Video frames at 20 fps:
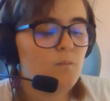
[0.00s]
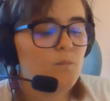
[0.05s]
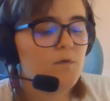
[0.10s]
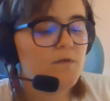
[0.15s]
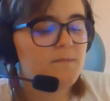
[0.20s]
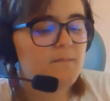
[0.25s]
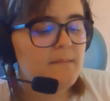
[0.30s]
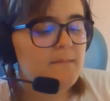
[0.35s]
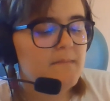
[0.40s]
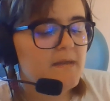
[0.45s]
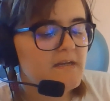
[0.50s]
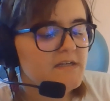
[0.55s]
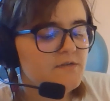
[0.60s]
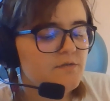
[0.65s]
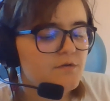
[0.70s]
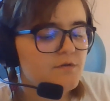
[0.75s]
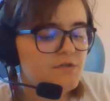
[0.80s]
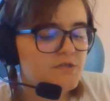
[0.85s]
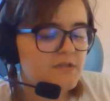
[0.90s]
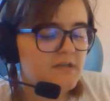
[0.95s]
With my mini
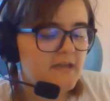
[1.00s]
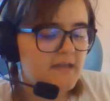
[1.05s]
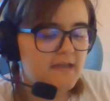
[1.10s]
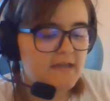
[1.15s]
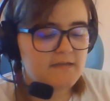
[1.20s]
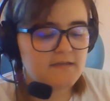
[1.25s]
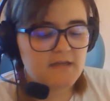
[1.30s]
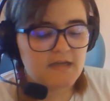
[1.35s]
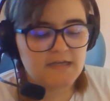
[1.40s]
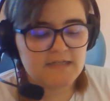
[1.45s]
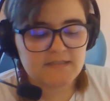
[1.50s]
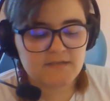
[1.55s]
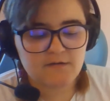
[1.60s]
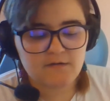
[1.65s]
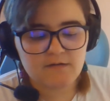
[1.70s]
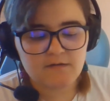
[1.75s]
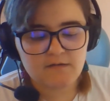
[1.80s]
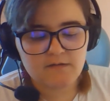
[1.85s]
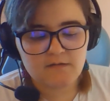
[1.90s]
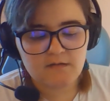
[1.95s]
torch in hand, I
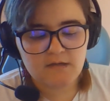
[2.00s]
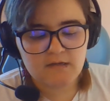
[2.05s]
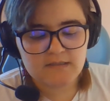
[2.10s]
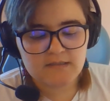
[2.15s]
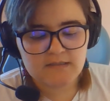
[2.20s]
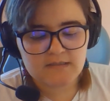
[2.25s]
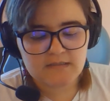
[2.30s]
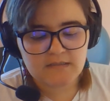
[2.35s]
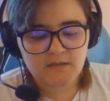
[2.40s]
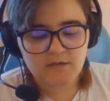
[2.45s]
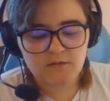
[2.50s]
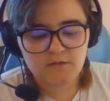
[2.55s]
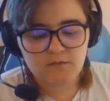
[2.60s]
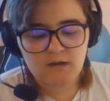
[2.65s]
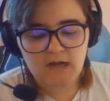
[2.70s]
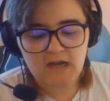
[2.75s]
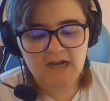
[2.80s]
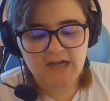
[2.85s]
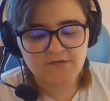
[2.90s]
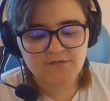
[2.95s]
started a slow
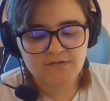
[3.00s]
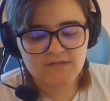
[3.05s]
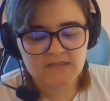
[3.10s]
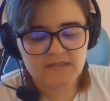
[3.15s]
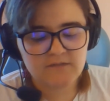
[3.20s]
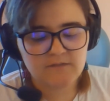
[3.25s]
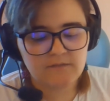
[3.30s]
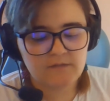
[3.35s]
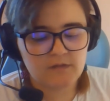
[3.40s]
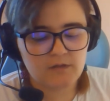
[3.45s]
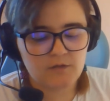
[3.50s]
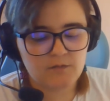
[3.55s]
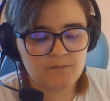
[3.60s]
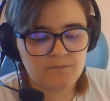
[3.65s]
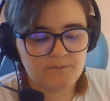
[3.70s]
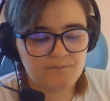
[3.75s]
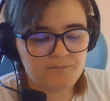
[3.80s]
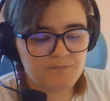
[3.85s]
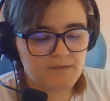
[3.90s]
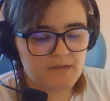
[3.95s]
hydrazine flow.
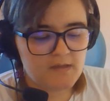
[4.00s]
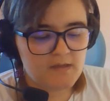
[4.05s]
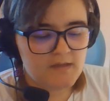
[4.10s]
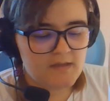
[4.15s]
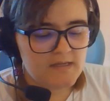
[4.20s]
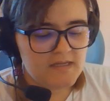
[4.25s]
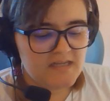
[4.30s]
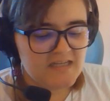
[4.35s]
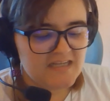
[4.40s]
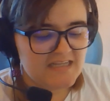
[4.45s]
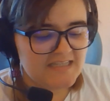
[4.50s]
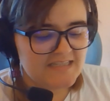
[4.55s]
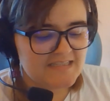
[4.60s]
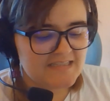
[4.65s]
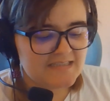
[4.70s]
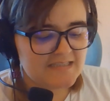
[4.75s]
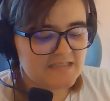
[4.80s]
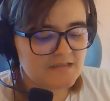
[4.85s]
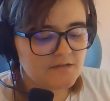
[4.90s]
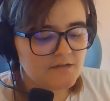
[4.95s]
It
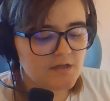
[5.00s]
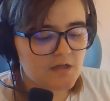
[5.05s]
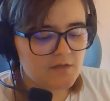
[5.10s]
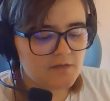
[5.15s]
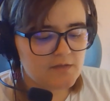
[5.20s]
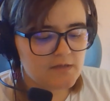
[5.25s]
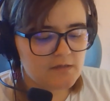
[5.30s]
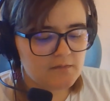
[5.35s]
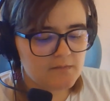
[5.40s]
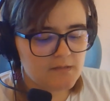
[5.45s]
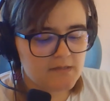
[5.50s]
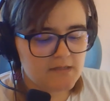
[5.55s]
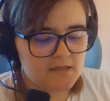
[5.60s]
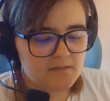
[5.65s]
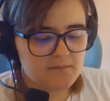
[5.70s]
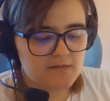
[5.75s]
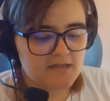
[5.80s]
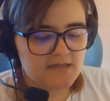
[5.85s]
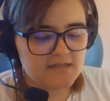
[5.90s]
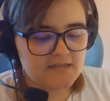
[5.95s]
sizzled on the
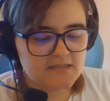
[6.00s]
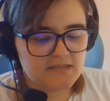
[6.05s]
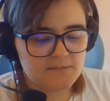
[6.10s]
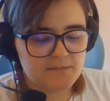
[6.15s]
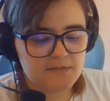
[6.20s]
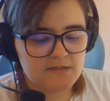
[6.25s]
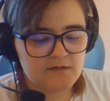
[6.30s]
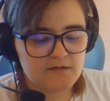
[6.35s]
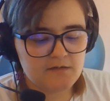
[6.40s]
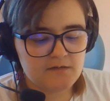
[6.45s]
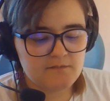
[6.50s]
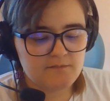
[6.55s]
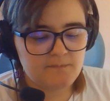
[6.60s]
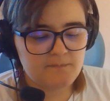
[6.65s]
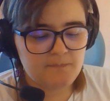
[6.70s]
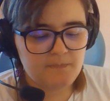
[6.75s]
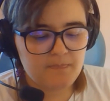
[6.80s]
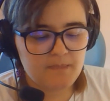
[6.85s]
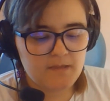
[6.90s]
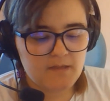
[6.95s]
iridium and disappeared.
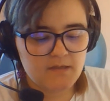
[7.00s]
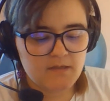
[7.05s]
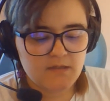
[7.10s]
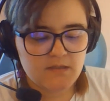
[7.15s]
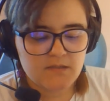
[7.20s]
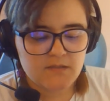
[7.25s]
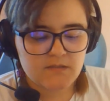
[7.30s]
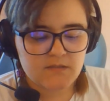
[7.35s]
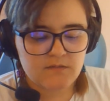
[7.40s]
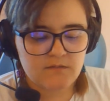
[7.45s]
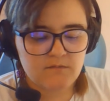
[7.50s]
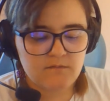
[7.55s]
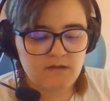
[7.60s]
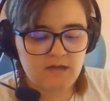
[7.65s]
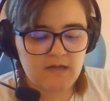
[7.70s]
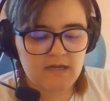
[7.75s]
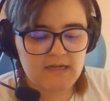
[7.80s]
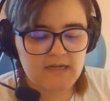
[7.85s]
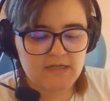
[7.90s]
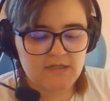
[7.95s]
Soon,
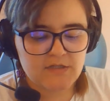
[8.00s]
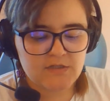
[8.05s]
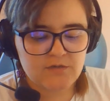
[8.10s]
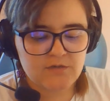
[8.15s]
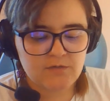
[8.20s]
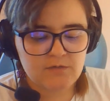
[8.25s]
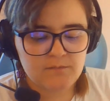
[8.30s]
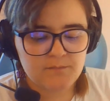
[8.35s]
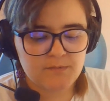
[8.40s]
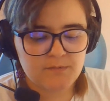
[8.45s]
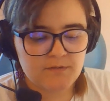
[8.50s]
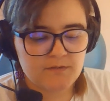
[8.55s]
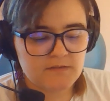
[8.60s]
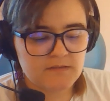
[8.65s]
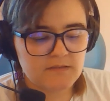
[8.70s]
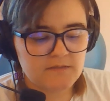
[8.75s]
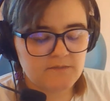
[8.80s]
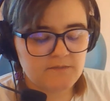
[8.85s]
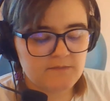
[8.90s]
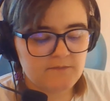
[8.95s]
I had short
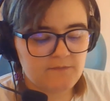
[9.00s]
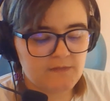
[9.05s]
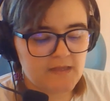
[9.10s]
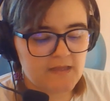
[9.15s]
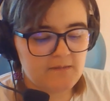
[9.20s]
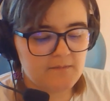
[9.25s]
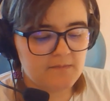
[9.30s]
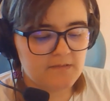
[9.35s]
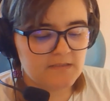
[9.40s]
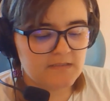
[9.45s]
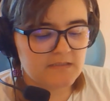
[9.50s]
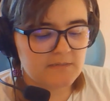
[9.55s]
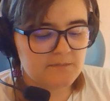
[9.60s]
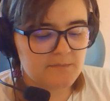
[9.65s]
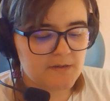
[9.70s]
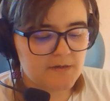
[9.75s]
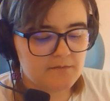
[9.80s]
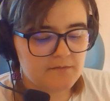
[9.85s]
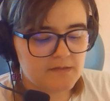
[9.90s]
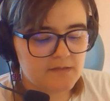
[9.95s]
bursts of flame
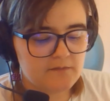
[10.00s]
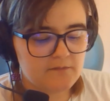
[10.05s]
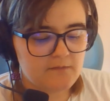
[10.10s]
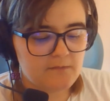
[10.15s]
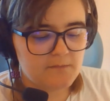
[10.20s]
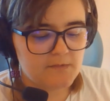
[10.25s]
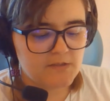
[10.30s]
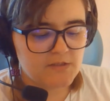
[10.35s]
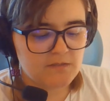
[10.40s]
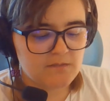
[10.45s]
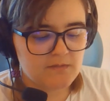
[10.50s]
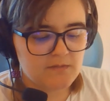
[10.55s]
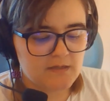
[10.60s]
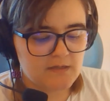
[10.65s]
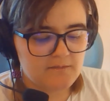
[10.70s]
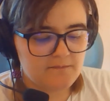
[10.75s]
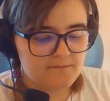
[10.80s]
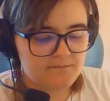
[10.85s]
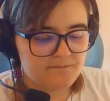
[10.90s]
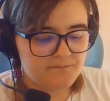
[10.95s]
sputtering from the
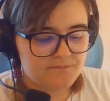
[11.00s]
chimney.